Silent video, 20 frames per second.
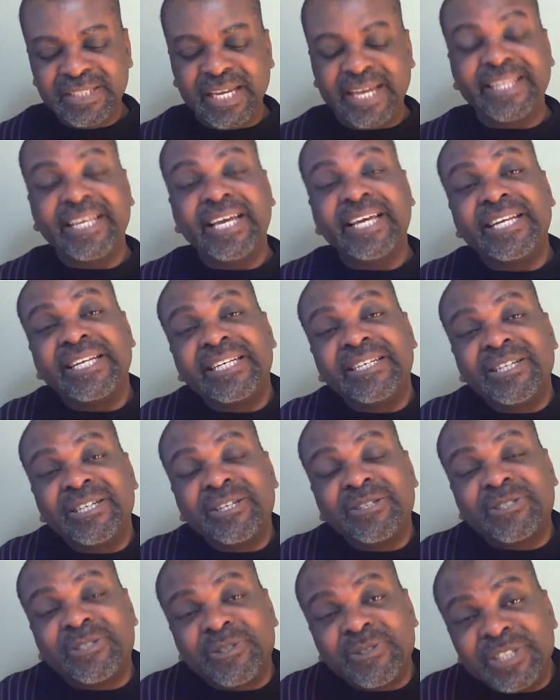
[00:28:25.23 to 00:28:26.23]
And then
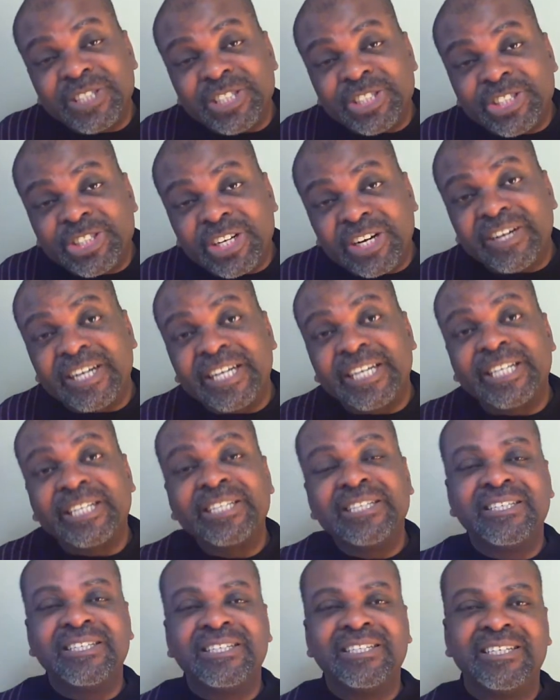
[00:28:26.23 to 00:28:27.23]
through the
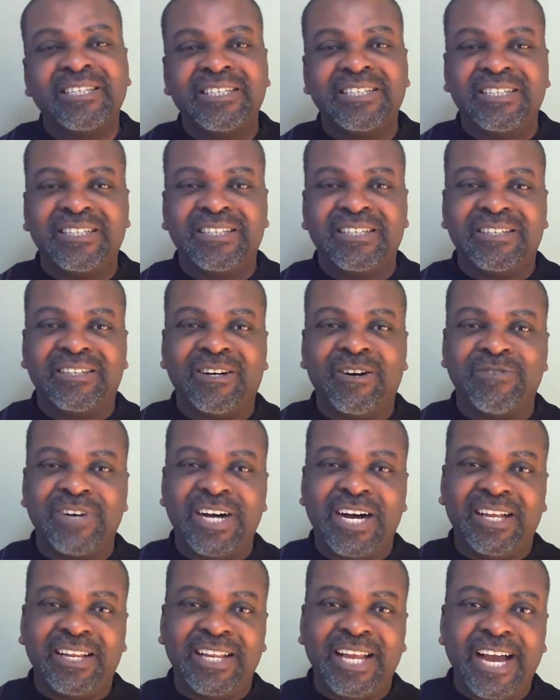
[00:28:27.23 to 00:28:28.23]
sharing of
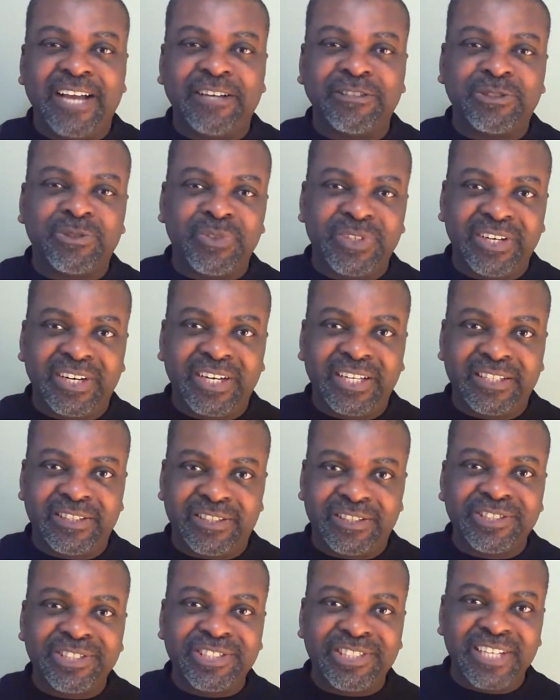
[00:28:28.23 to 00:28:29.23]
our lives with
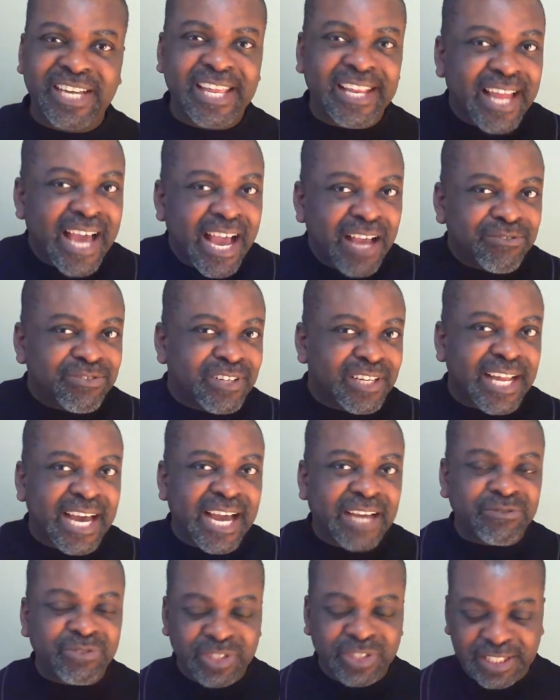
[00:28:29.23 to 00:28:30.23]
others, a
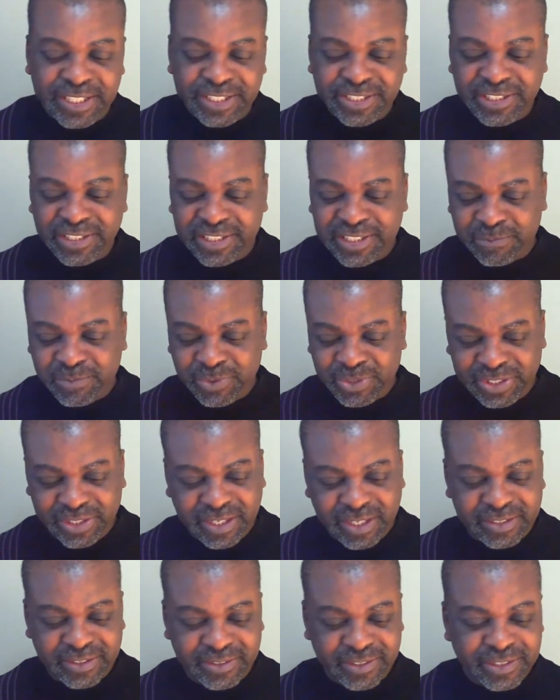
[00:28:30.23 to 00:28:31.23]
life-on-life relationship with
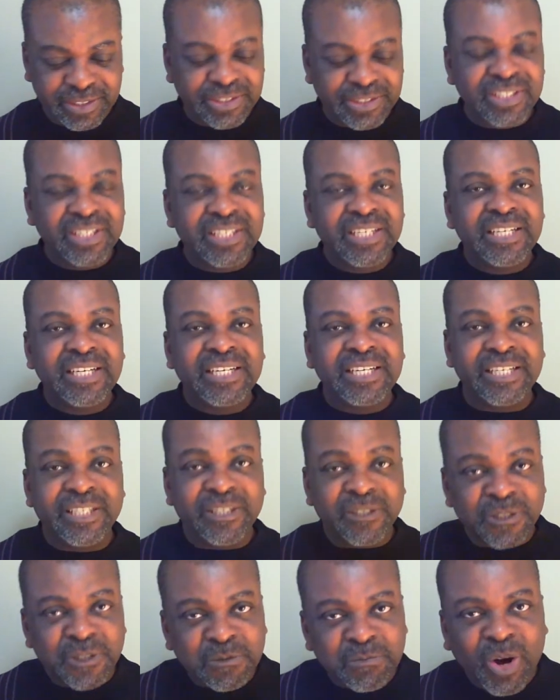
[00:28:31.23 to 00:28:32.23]
others
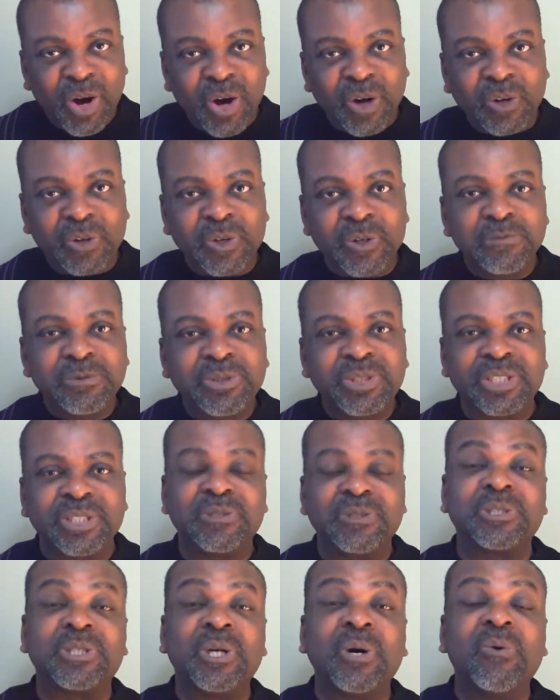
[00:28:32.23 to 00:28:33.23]
in small groups
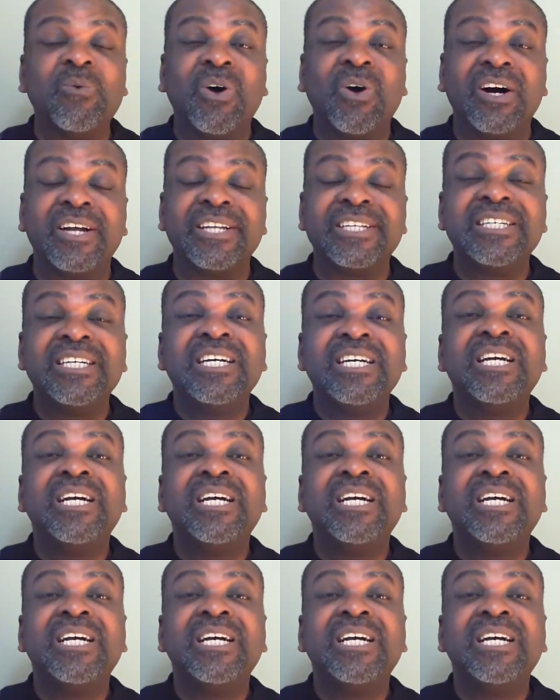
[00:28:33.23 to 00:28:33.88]
and so on,